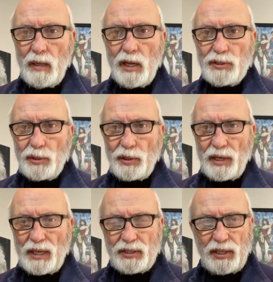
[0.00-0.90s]
So the
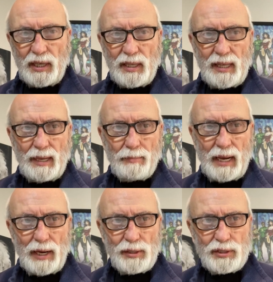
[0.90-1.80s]
next thing that
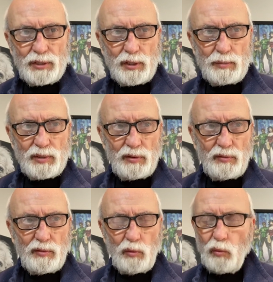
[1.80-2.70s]
matters in terms of
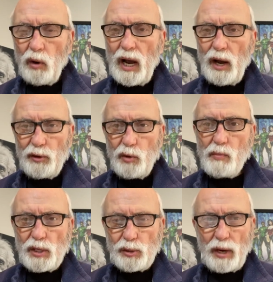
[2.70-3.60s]
how you
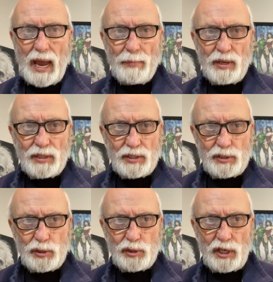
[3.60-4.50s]
measure happiness
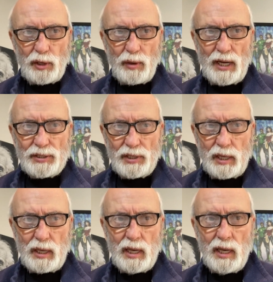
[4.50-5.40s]
is your
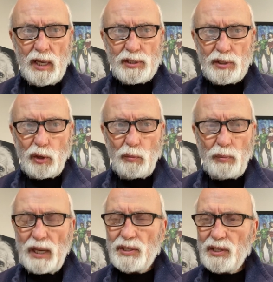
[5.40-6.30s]
generosity. So
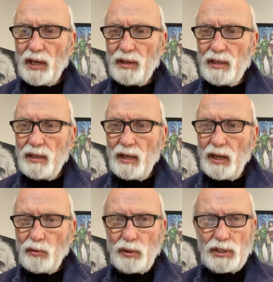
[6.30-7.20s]
based on
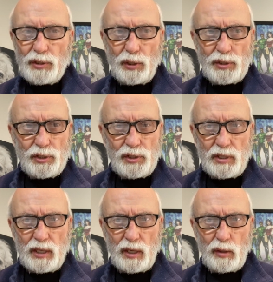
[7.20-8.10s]
research,
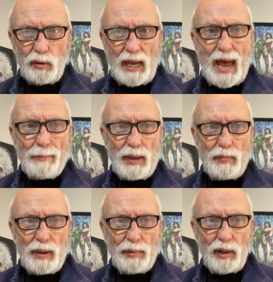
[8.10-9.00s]
happy
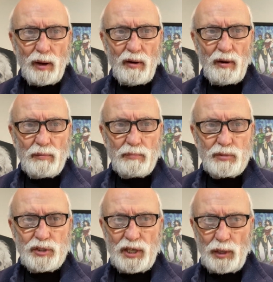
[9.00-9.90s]
people are
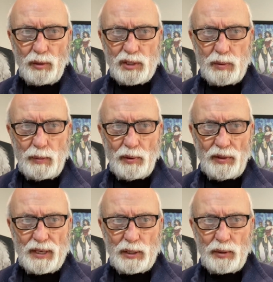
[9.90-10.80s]
generous people.
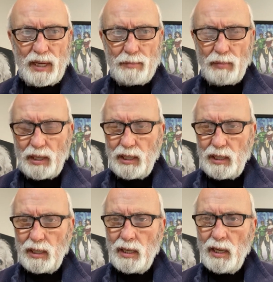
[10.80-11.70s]
They donate
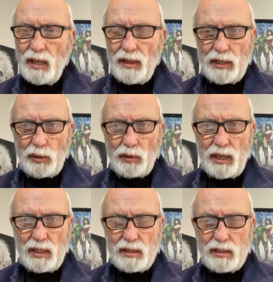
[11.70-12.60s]
money, they
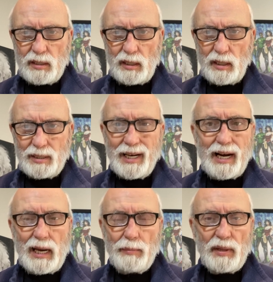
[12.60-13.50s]
donate
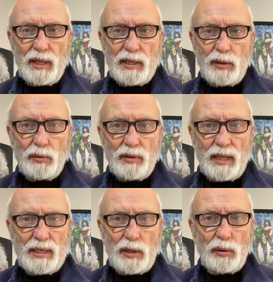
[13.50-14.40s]
time, and
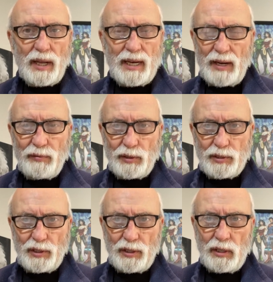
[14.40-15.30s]
they donate effort
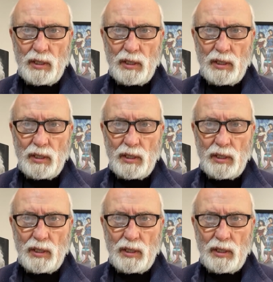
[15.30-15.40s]
to